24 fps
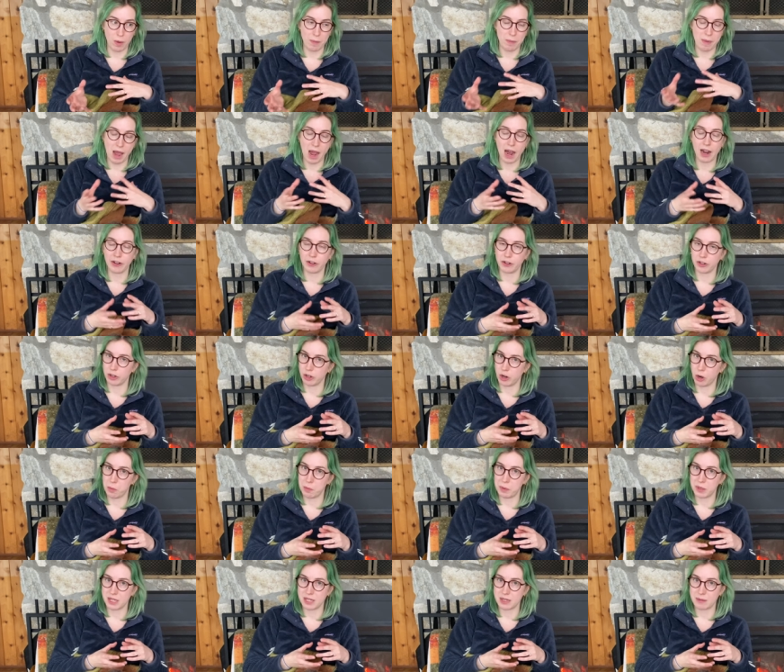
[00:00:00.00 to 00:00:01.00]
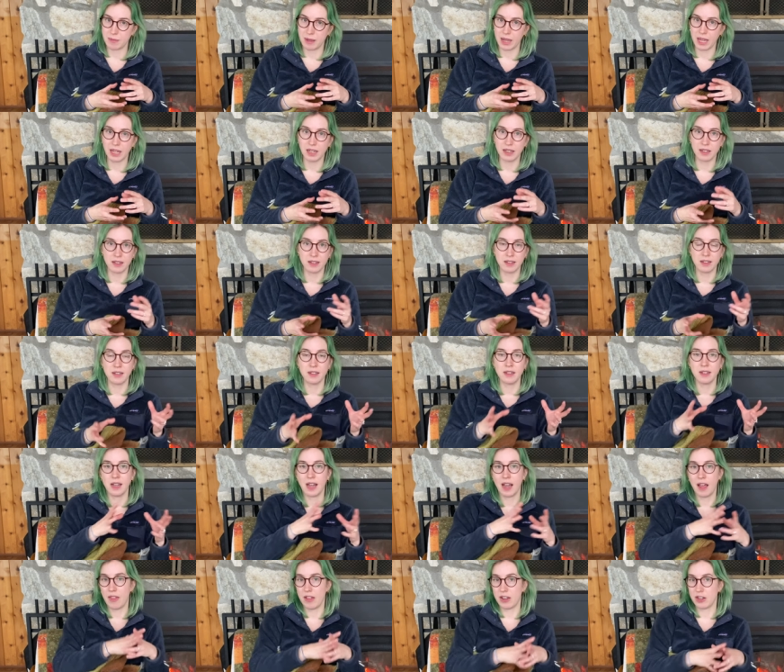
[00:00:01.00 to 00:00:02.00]
pattern you're hoping to make,
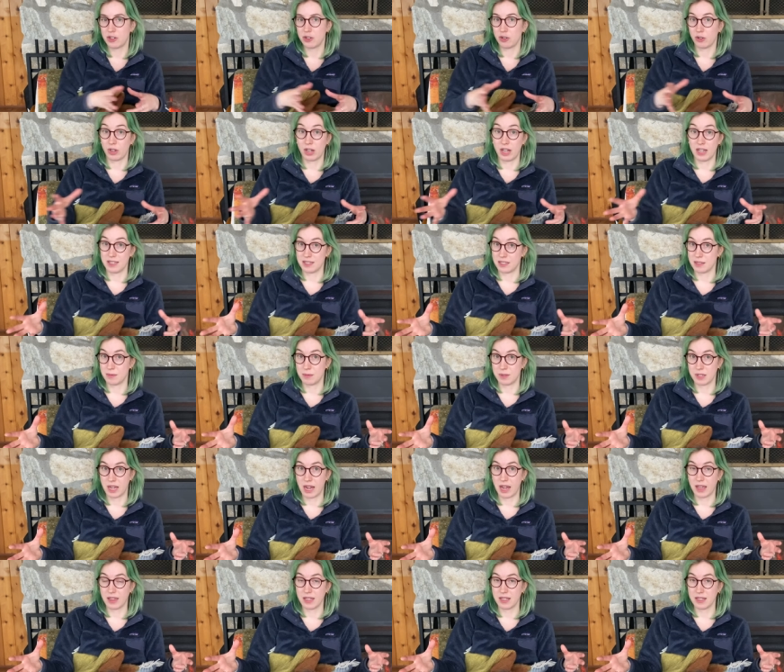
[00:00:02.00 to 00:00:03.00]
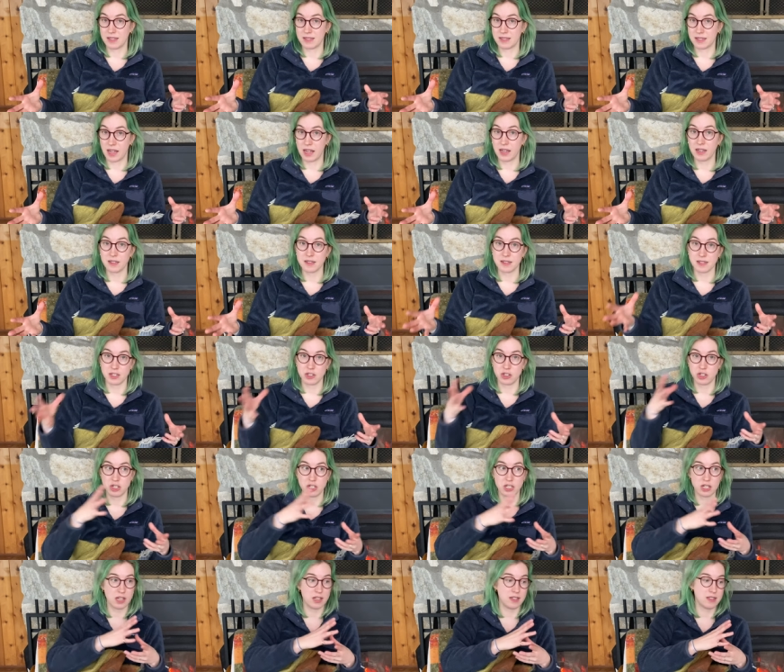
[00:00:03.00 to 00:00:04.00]
and then she'll custom dye these sets and she
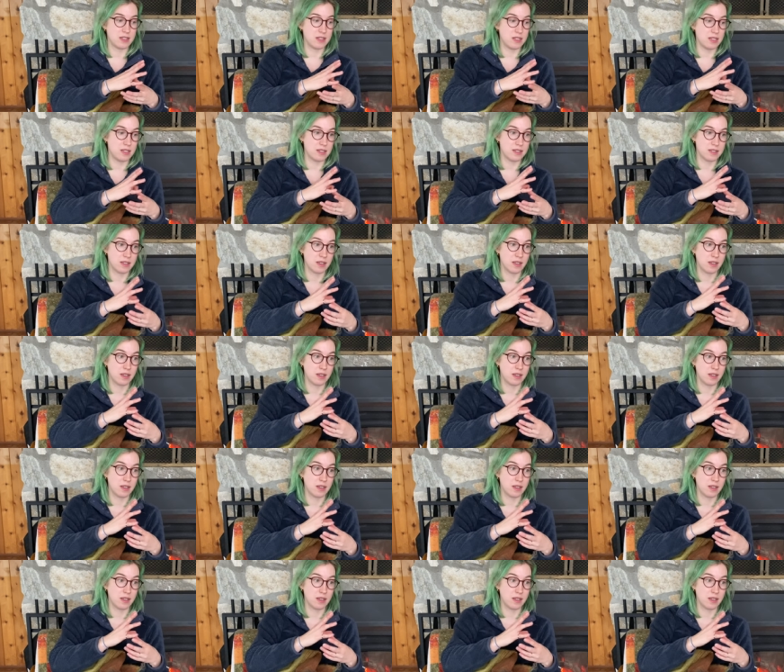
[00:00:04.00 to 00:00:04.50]
does these